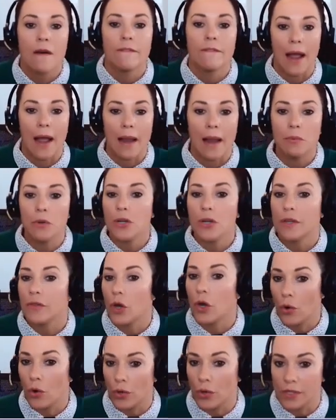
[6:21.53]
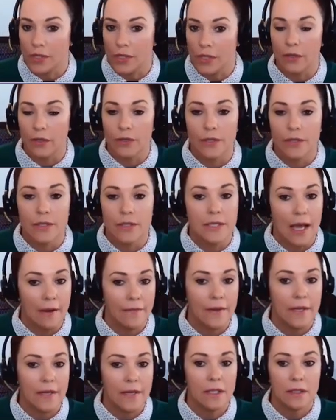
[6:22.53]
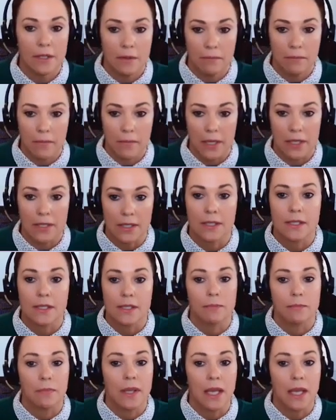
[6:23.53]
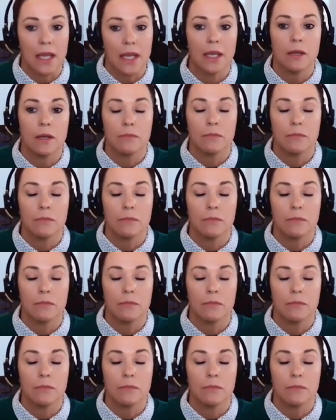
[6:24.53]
Fiber in the horizontal definitely meets some key